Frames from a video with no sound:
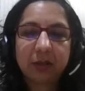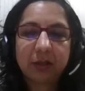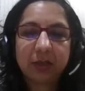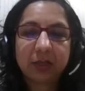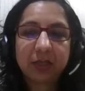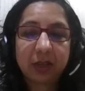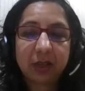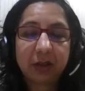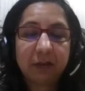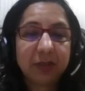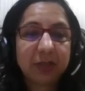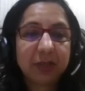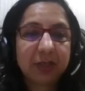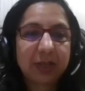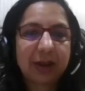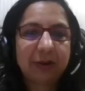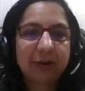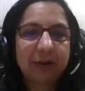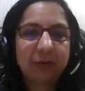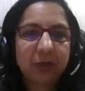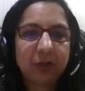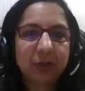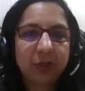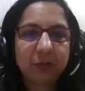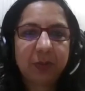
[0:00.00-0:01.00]
service
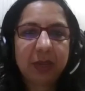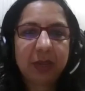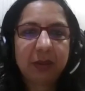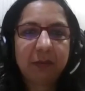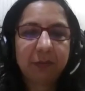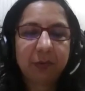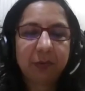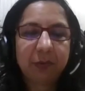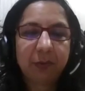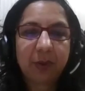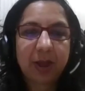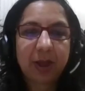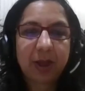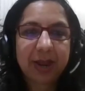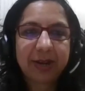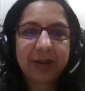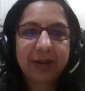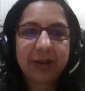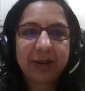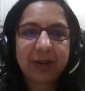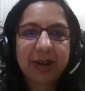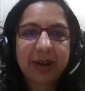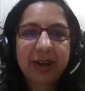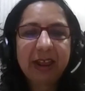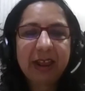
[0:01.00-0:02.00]
that was being
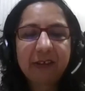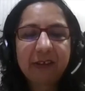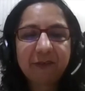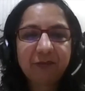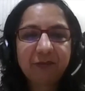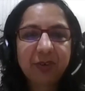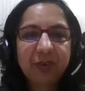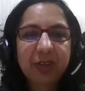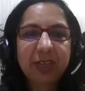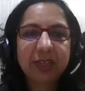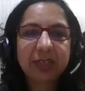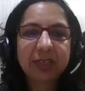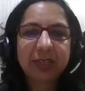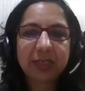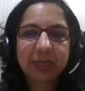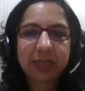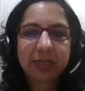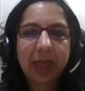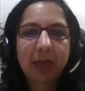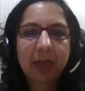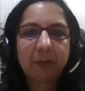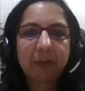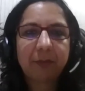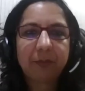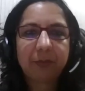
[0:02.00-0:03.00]
provided, at every
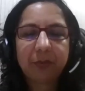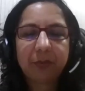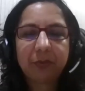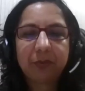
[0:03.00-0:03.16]
step